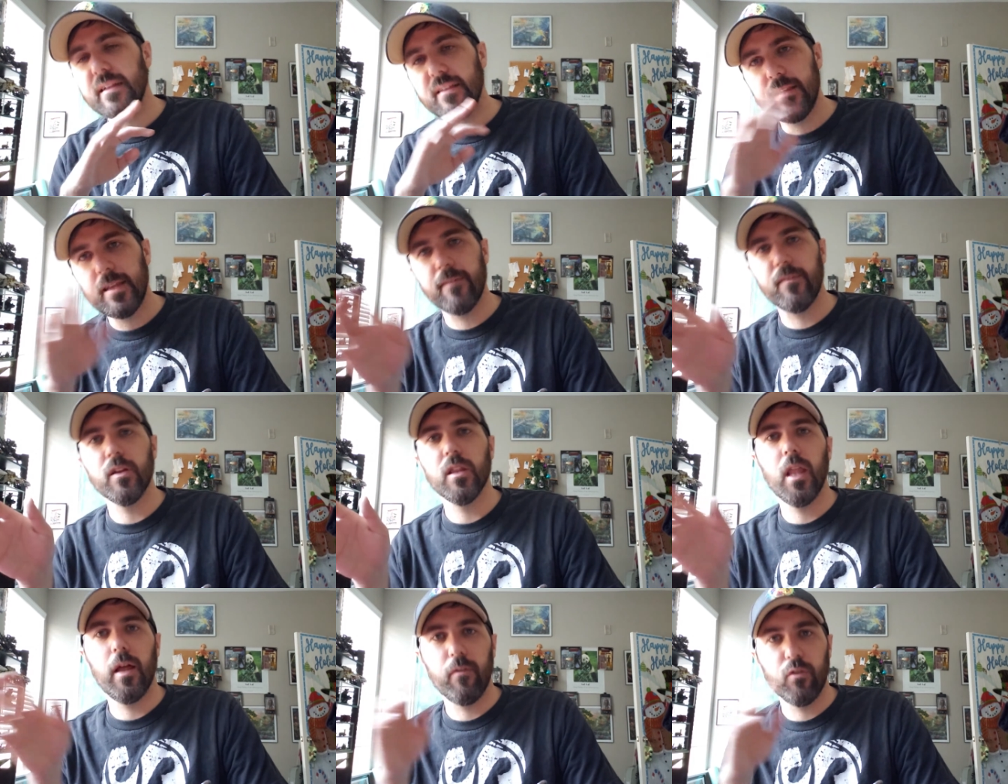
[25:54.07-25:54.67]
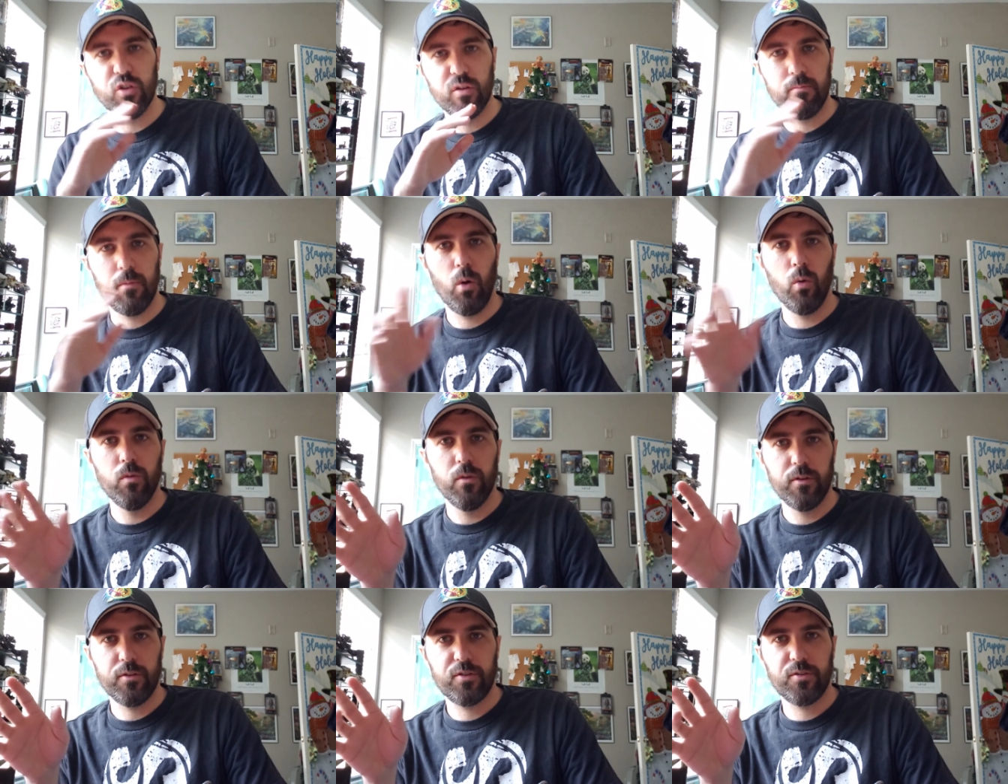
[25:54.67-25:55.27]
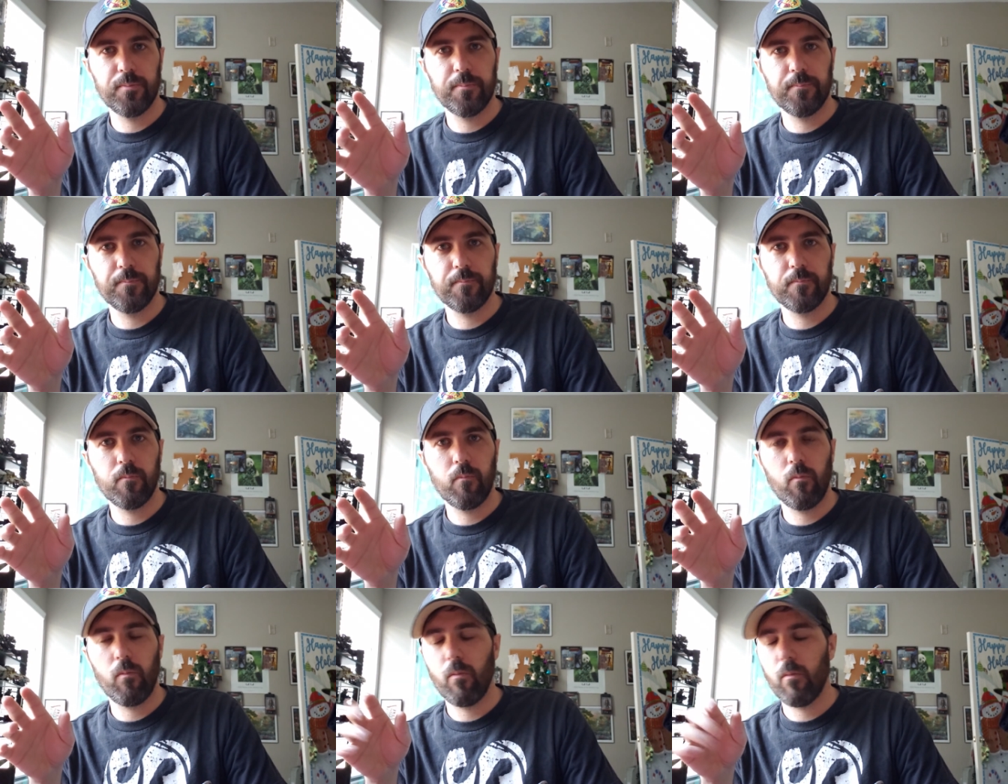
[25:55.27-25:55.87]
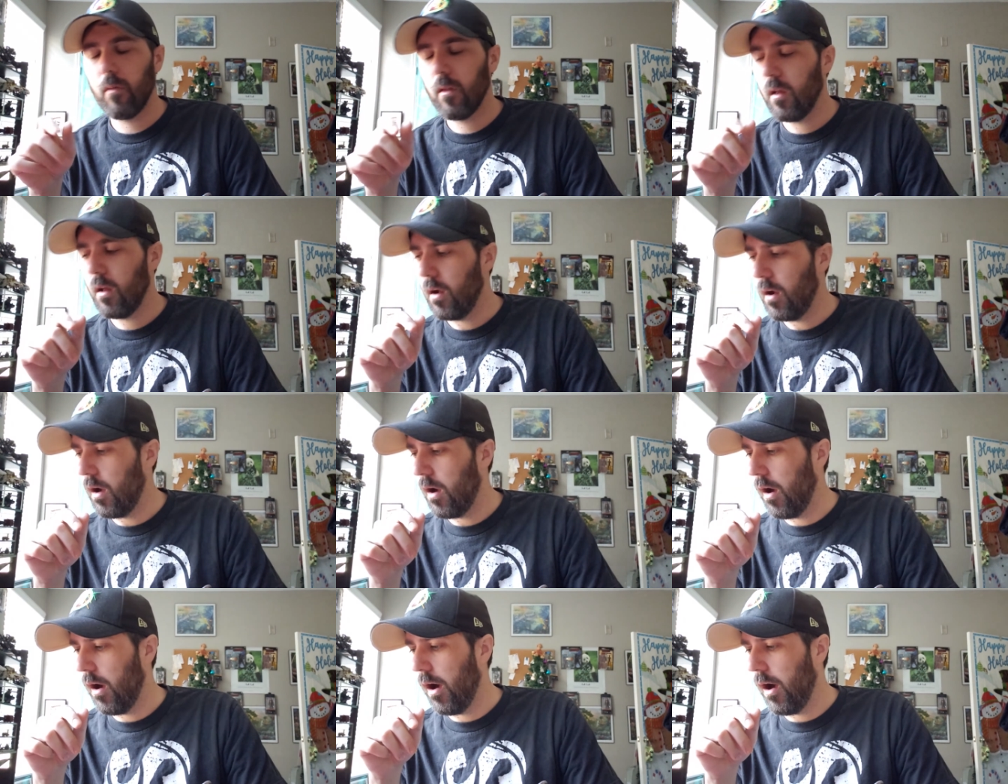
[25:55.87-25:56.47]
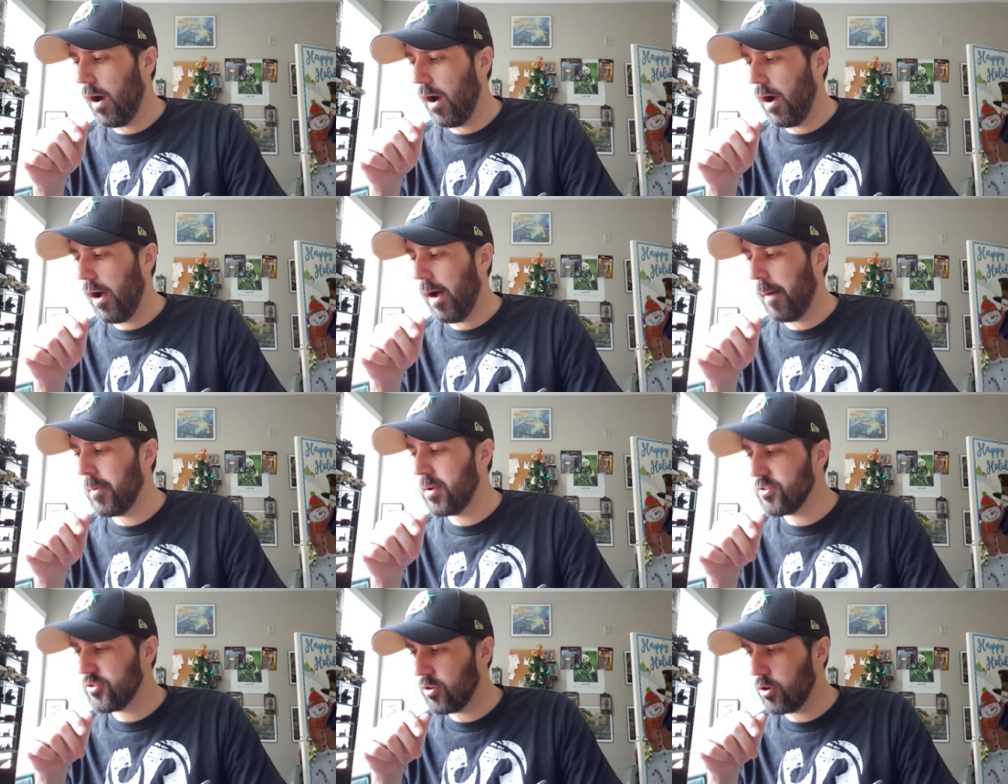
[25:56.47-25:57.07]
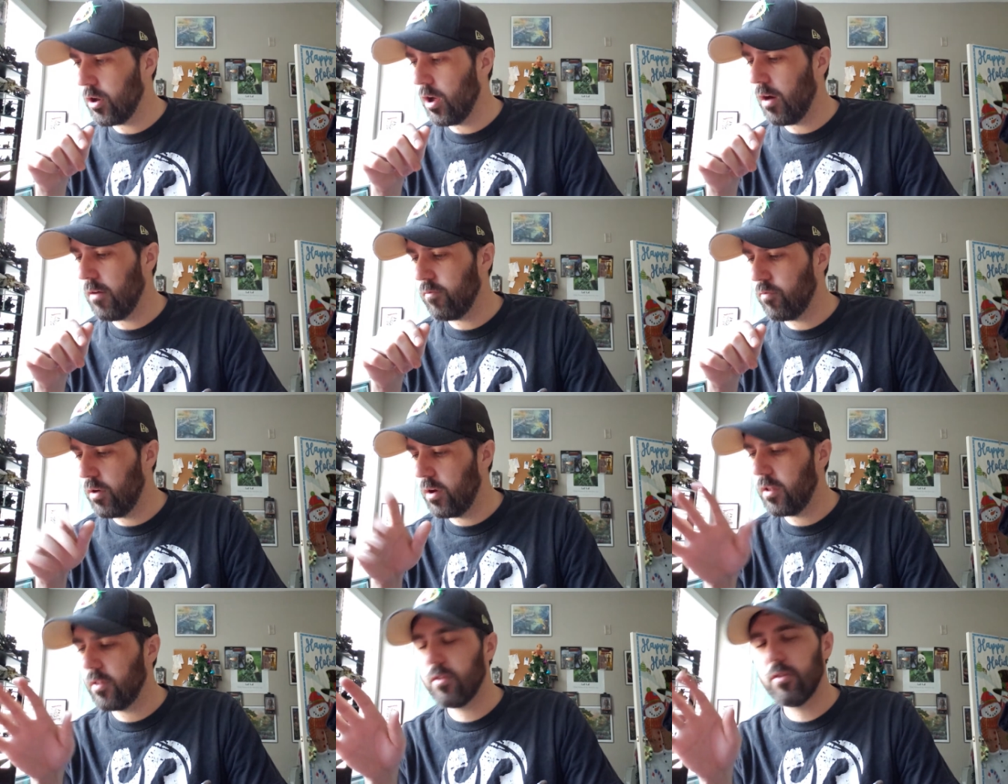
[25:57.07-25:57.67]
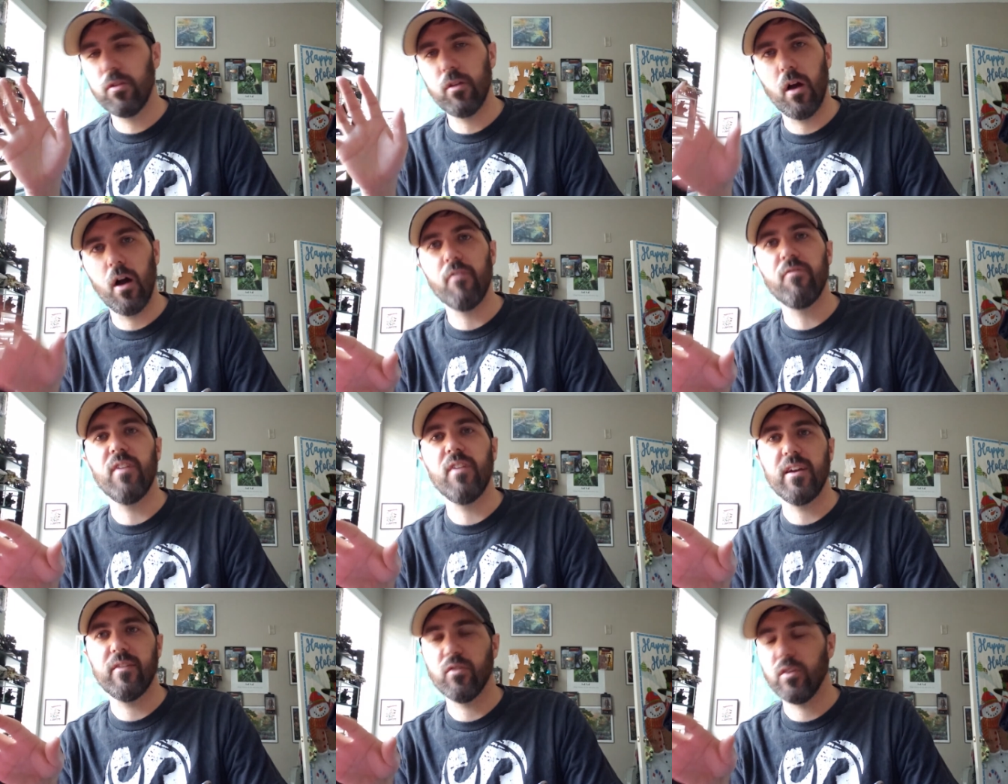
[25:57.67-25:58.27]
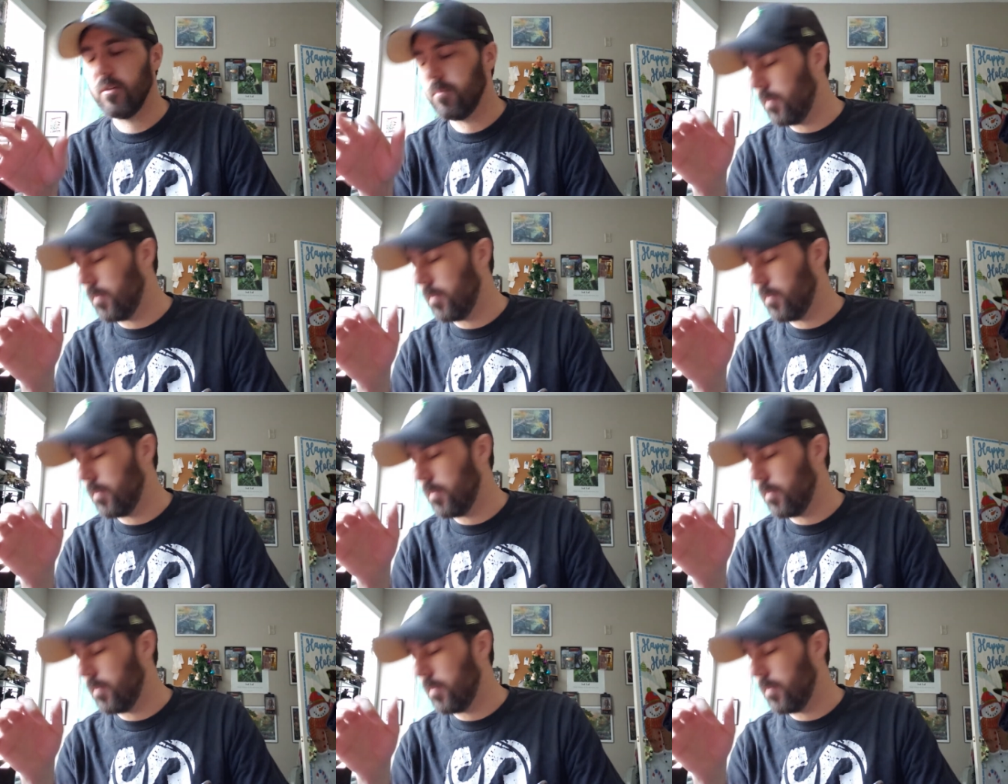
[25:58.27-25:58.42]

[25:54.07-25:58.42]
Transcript: Different levels of boldness. I'm going to start off with a favorite of